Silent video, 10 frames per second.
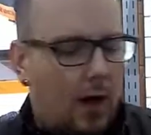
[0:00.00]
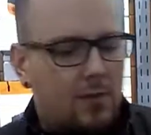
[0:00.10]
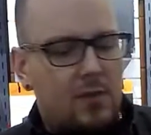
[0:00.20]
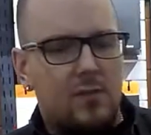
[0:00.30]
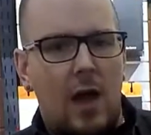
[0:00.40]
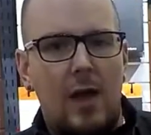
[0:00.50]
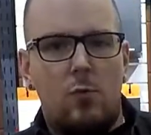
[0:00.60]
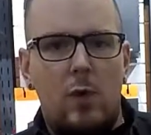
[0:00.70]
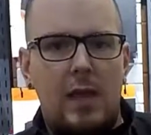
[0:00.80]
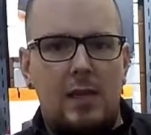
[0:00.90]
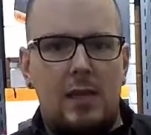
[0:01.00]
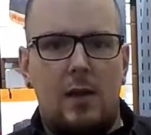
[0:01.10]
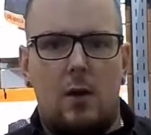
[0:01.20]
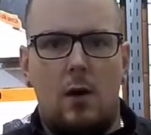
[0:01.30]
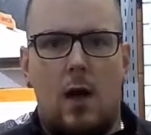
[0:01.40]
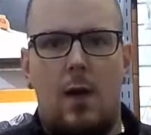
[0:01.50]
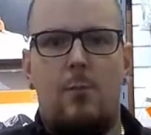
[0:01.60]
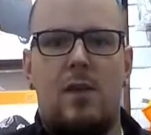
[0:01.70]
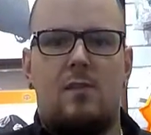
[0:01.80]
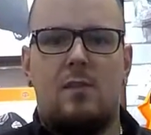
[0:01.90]
This guy right here, uh,
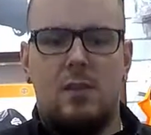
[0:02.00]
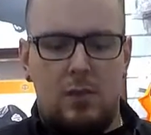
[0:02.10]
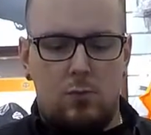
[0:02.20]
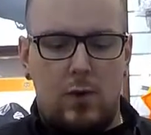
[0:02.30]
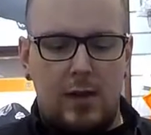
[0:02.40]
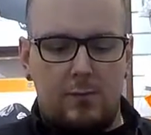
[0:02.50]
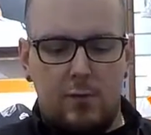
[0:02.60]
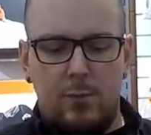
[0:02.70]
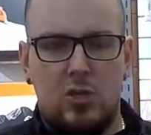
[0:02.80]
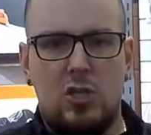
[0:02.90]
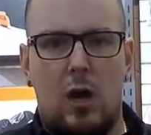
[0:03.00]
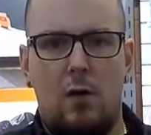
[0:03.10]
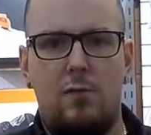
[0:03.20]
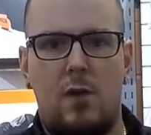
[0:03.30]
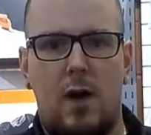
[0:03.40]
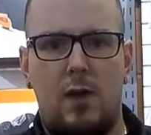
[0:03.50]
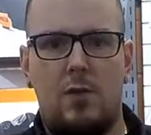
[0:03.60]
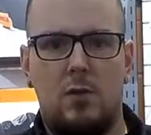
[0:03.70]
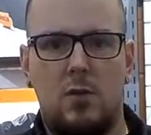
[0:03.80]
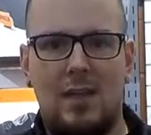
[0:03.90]
basically right from the shelf, uh,
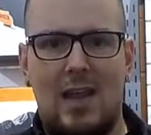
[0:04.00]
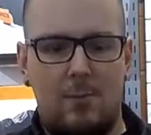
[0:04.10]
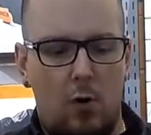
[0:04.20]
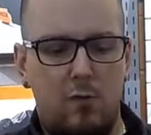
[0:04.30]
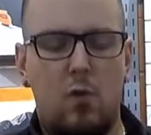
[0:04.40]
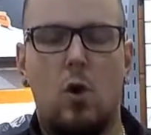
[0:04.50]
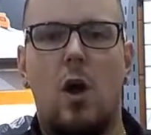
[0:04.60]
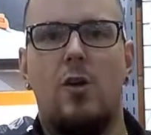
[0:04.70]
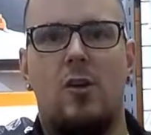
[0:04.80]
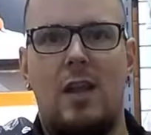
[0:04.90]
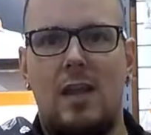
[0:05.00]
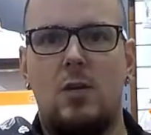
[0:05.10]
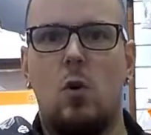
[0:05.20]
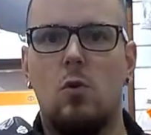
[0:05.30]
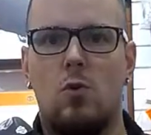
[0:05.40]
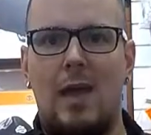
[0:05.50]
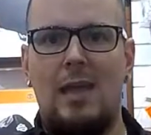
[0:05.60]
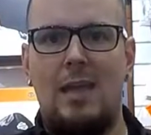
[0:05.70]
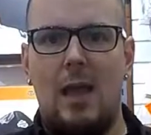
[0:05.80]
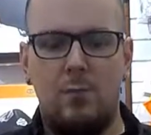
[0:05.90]
you're looking at about 480 cold
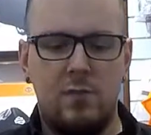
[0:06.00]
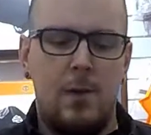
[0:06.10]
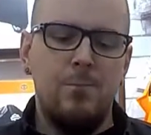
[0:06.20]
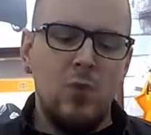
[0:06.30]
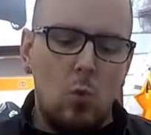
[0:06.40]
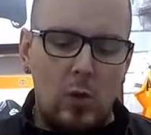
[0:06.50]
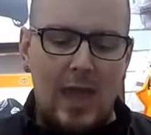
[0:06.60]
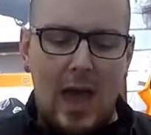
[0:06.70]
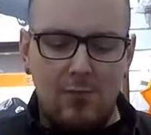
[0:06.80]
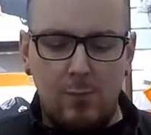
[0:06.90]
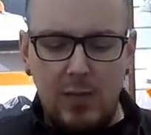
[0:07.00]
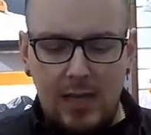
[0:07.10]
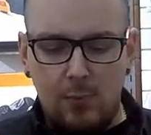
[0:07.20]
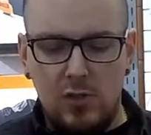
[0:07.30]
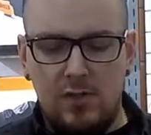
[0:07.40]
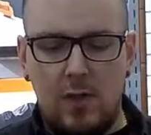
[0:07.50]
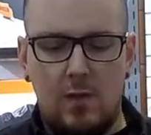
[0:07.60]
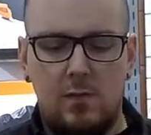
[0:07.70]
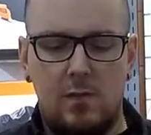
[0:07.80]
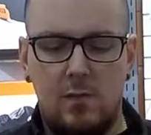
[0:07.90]
cranking amps. We haven't been able to
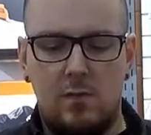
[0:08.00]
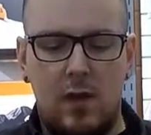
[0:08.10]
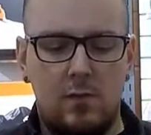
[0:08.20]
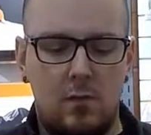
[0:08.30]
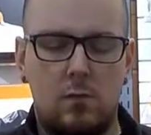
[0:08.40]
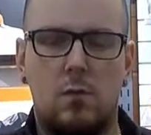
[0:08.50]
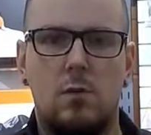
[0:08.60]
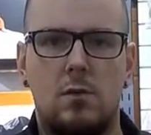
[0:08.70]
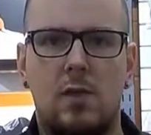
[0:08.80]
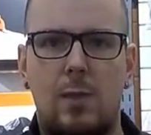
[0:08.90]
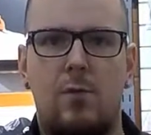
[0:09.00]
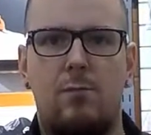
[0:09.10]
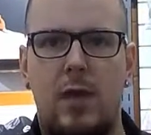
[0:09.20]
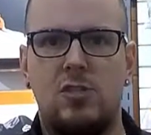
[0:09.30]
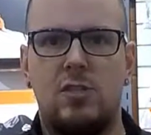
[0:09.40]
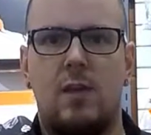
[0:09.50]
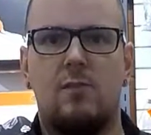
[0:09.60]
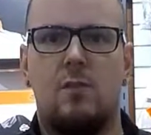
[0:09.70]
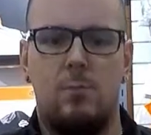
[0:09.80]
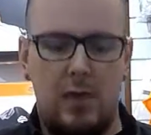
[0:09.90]
test this. It takes a certain type of bench
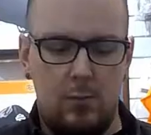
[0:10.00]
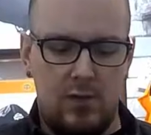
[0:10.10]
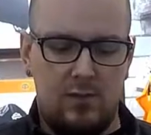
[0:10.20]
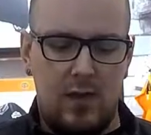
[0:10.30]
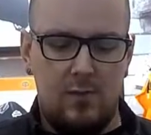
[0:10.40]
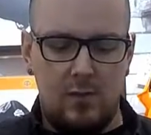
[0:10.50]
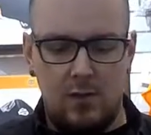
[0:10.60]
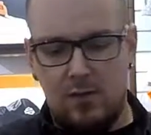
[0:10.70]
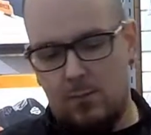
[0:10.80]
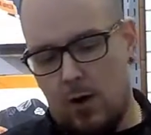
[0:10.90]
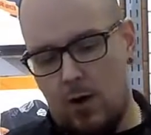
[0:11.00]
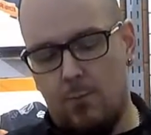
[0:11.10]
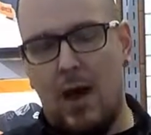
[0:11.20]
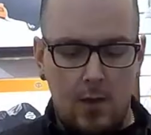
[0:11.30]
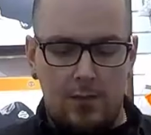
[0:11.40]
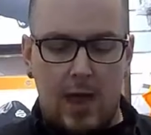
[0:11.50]
tester to be able to test a lithium ion battery.